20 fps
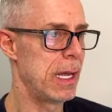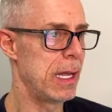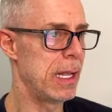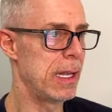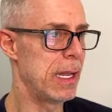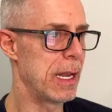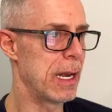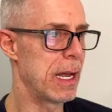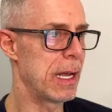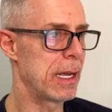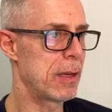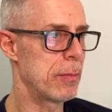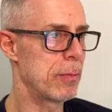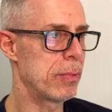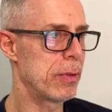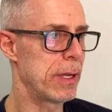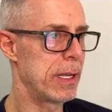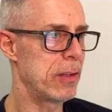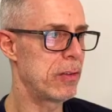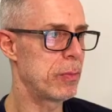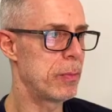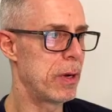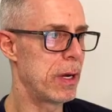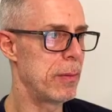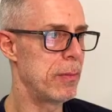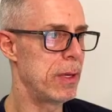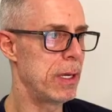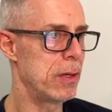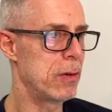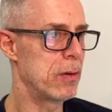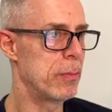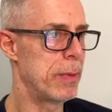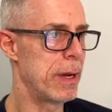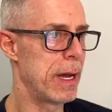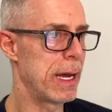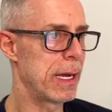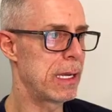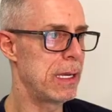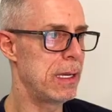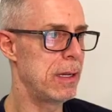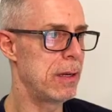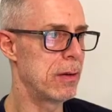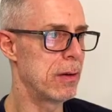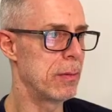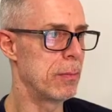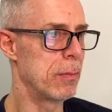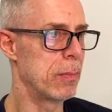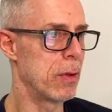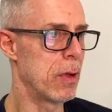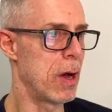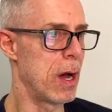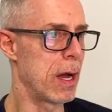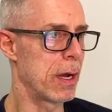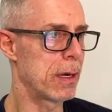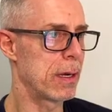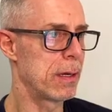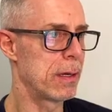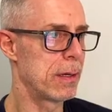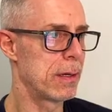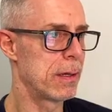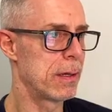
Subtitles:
and then I can place my Migo back here and block,